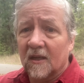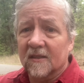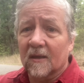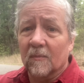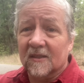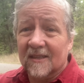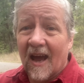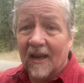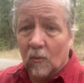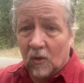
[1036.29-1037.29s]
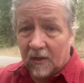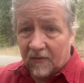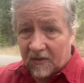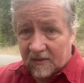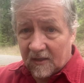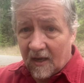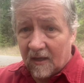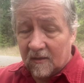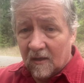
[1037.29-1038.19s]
is that Messiah will get this land.